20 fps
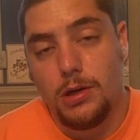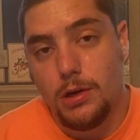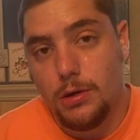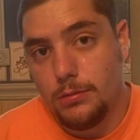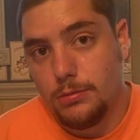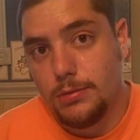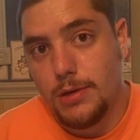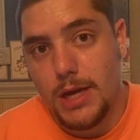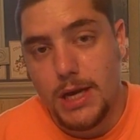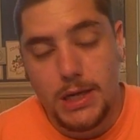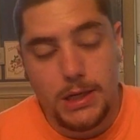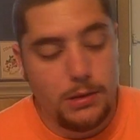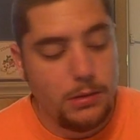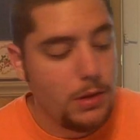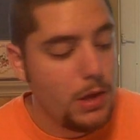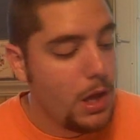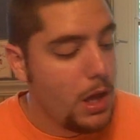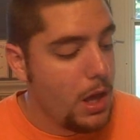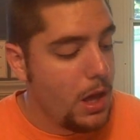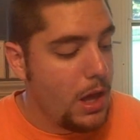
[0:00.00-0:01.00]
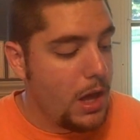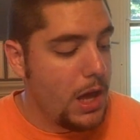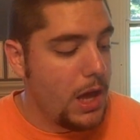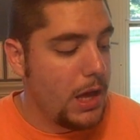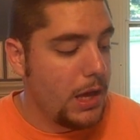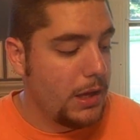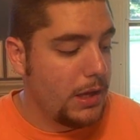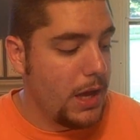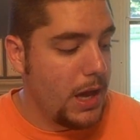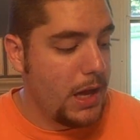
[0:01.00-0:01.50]
You know, hey,
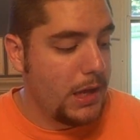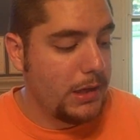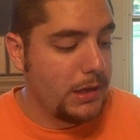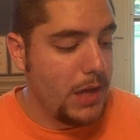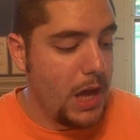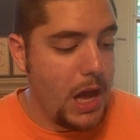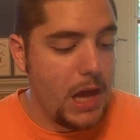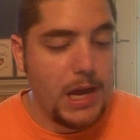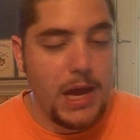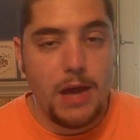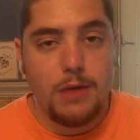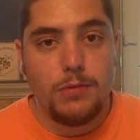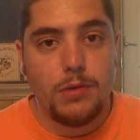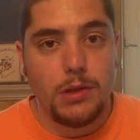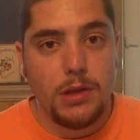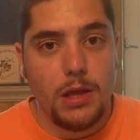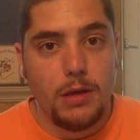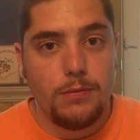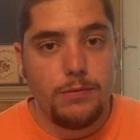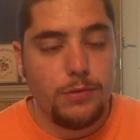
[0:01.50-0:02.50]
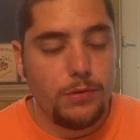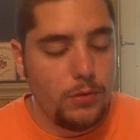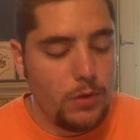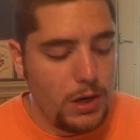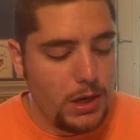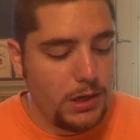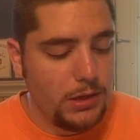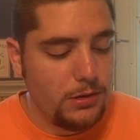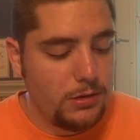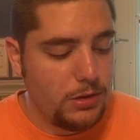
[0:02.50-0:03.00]
uh, I I have a love
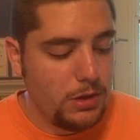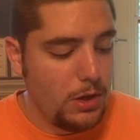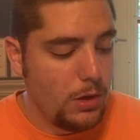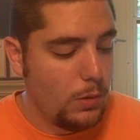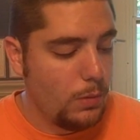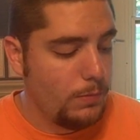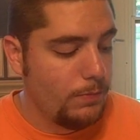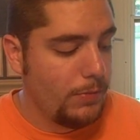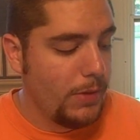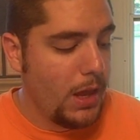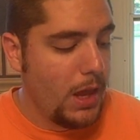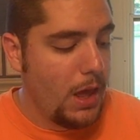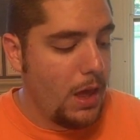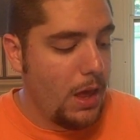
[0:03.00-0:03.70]
for it. So